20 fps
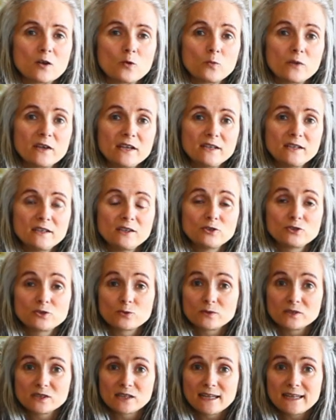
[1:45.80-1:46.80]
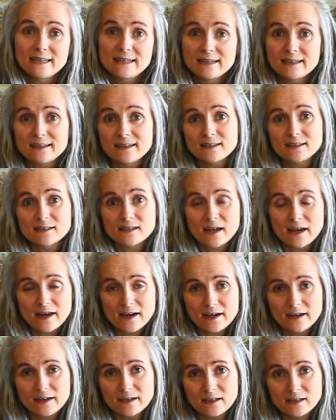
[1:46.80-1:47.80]
we usually get
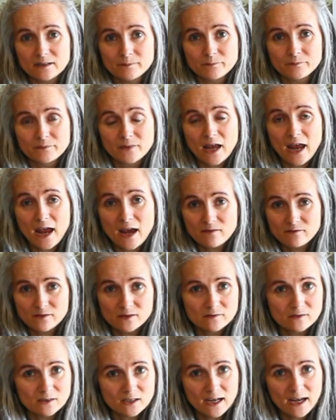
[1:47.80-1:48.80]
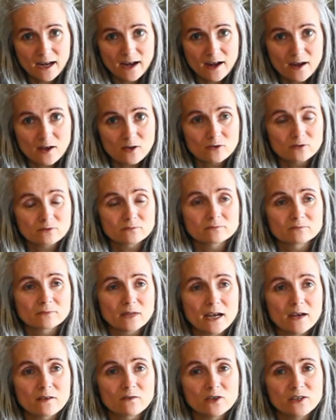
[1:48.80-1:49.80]
a half of a cow
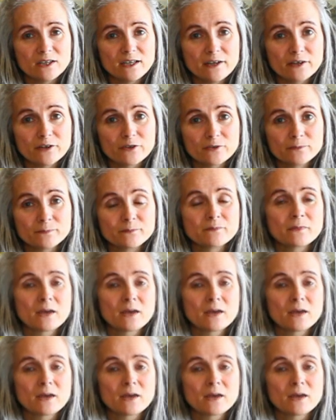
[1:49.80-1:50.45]
every year.